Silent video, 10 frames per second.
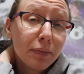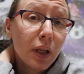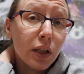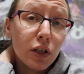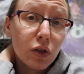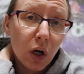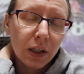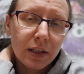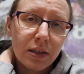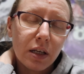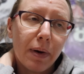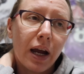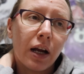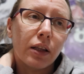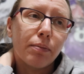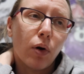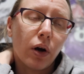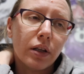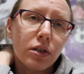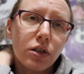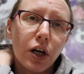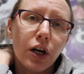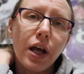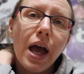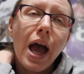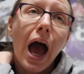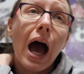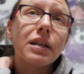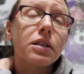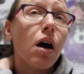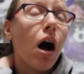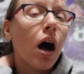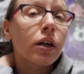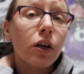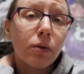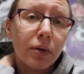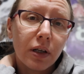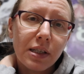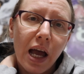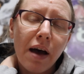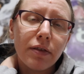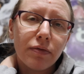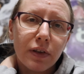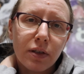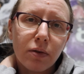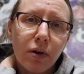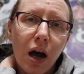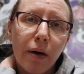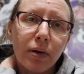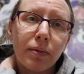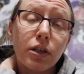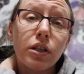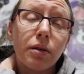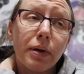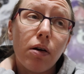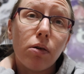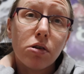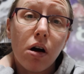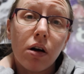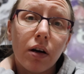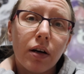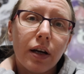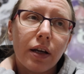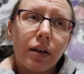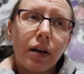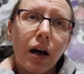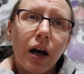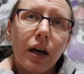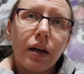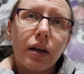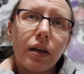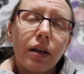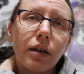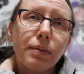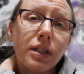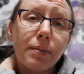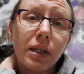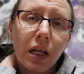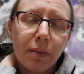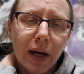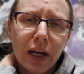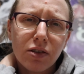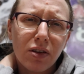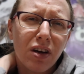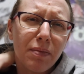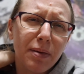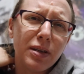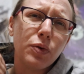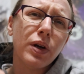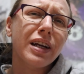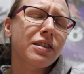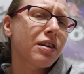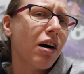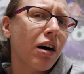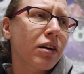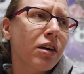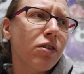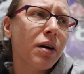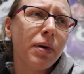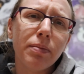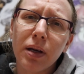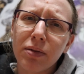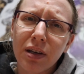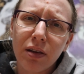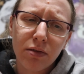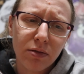The Starless Sea by Erin Morgenstern as an audiobook. Because I have a physical copy, but she's a big old chunker and I am intimidated by it. So I thought maybe doing it as an audio, I might be able to get